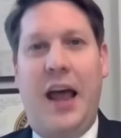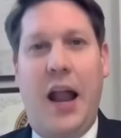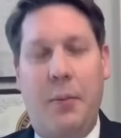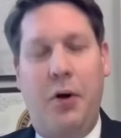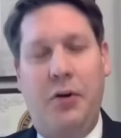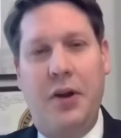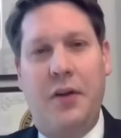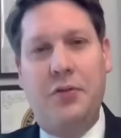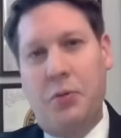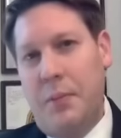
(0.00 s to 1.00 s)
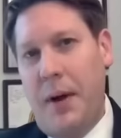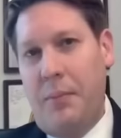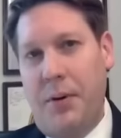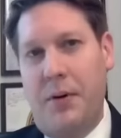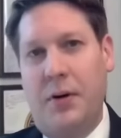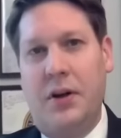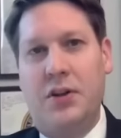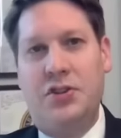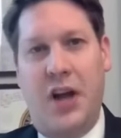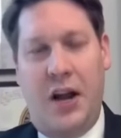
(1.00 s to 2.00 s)
And I'm old enough to remember
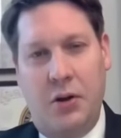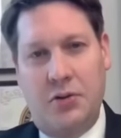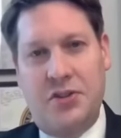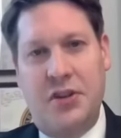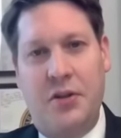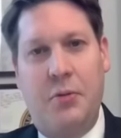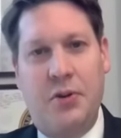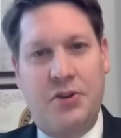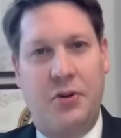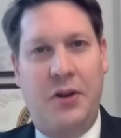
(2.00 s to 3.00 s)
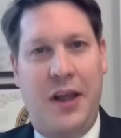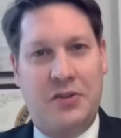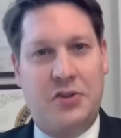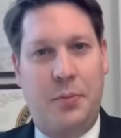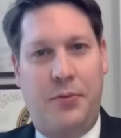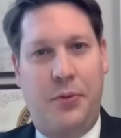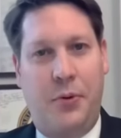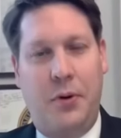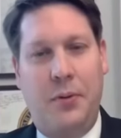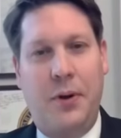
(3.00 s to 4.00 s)
Johnny Olson, the original announcer
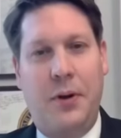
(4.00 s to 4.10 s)
before